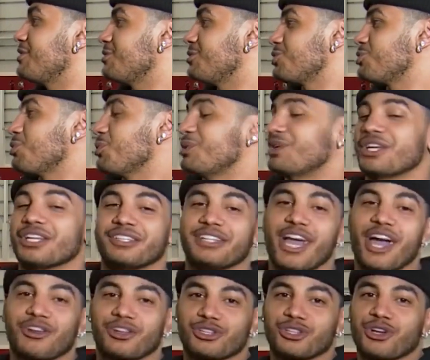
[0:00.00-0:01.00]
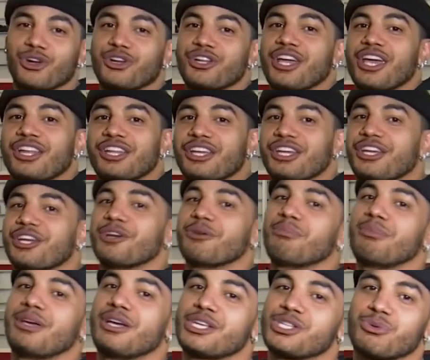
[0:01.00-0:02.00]
That's where we get down and dirty at in here,
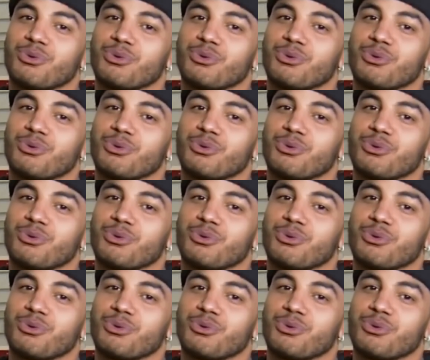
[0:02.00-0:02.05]
man.